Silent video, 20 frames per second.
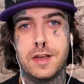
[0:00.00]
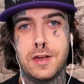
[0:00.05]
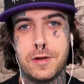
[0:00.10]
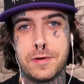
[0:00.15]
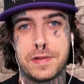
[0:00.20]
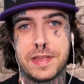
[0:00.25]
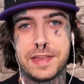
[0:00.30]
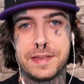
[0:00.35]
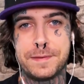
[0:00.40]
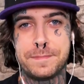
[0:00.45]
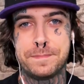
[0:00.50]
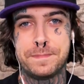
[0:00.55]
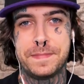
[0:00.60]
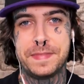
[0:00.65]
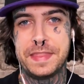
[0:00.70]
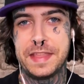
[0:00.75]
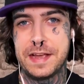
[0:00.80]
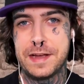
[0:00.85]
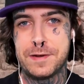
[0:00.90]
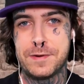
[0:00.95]
Okay,
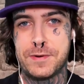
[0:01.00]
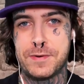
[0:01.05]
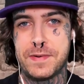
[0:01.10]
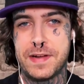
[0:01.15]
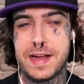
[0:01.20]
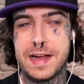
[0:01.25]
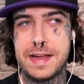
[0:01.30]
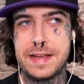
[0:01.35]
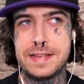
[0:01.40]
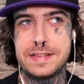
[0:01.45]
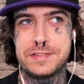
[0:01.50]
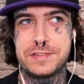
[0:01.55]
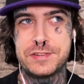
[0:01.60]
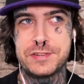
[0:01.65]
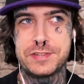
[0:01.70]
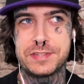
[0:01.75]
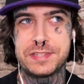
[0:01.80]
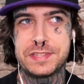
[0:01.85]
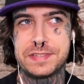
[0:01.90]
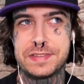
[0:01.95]
now I
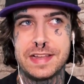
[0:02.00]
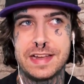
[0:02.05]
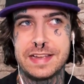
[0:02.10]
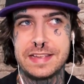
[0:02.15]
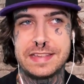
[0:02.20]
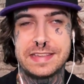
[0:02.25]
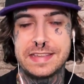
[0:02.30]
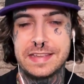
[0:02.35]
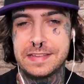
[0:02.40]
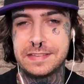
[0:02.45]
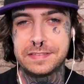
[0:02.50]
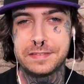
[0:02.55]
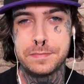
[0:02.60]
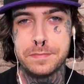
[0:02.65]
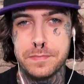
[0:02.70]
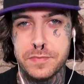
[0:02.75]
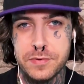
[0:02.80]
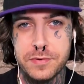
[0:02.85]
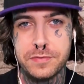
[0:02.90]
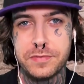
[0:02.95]
can't
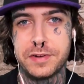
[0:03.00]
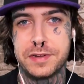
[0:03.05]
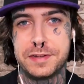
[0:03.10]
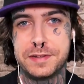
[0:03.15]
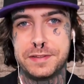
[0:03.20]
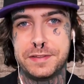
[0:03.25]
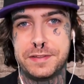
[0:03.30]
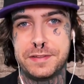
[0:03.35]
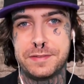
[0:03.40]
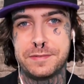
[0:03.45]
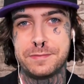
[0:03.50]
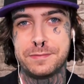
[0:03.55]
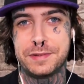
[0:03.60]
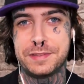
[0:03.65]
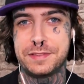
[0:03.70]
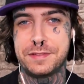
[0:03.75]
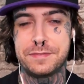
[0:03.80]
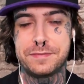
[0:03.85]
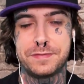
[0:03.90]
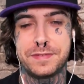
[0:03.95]
move on
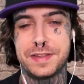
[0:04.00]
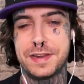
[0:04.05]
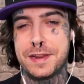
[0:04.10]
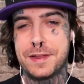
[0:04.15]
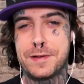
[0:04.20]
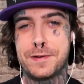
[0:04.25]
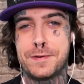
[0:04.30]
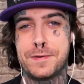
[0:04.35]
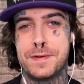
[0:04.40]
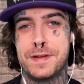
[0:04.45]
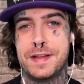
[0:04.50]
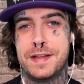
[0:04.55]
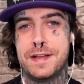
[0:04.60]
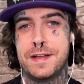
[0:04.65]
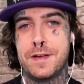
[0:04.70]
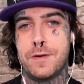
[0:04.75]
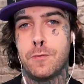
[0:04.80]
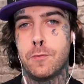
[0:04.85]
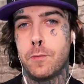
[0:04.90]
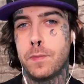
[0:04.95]
with the video
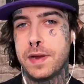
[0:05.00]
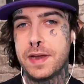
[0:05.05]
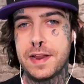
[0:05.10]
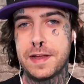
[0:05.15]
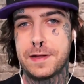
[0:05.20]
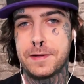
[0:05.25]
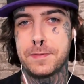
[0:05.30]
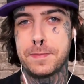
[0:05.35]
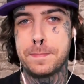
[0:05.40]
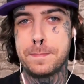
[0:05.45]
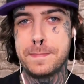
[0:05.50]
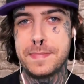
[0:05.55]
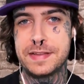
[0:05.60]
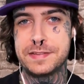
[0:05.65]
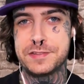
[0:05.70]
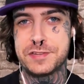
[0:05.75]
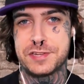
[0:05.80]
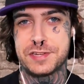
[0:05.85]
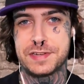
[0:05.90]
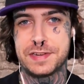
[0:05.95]
without
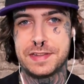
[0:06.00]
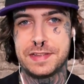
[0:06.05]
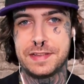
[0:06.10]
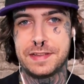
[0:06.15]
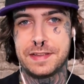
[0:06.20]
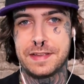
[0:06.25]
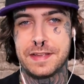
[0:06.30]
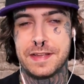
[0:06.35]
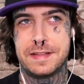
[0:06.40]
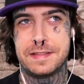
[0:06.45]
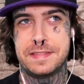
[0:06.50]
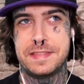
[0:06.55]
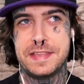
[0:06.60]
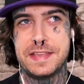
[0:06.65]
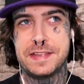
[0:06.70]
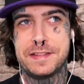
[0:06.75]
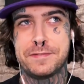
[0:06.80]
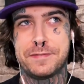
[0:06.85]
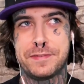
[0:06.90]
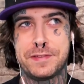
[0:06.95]
mentioning
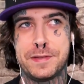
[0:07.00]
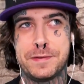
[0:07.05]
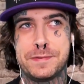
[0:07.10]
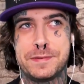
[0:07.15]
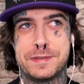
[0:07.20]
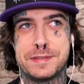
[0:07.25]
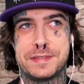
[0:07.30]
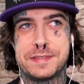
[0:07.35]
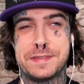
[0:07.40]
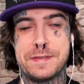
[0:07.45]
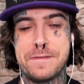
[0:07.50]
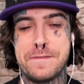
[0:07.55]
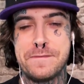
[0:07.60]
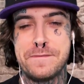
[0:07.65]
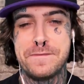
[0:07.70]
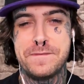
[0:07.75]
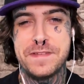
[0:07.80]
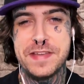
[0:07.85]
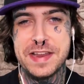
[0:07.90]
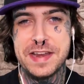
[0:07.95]
the infamous
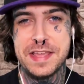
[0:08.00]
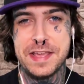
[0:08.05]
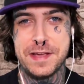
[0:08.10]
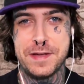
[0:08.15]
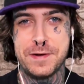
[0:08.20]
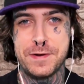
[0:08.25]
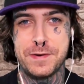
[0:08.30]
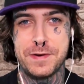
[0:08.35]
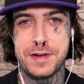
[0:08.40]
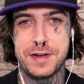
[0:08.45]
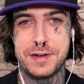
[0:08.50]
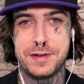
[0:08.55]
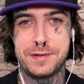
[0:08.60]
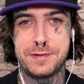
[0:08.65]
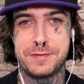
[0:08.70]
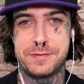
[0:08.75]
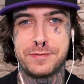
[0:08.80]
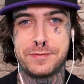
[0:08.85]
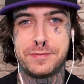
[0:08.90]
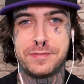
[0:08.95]
video
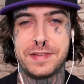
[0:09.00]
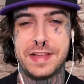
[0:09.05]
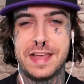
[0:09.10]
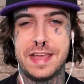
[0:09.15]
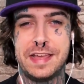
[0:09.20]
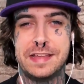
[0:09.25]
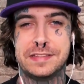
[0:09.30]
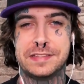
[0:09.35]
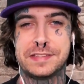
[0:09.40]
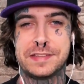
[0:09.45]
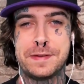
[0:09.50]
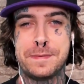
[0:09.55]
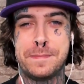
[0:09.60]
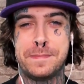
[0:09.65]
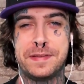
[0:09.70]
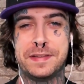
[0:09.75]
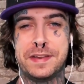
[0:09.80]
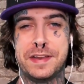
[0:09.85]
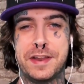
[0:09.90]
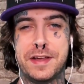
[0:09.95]
of
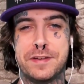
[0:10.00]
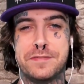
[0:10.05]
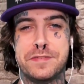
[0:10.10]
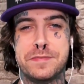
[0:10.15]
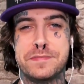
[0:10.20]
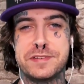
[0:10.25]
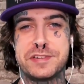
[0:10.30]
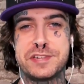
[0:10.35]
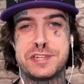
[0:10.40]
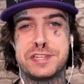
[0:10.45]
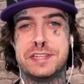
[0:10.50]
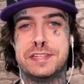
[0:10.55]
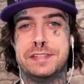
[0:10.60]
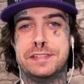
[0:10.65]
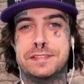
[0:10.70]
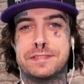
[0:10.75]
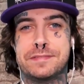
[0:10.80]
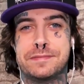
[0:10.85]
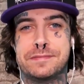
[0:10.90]
Entombment of a Machine.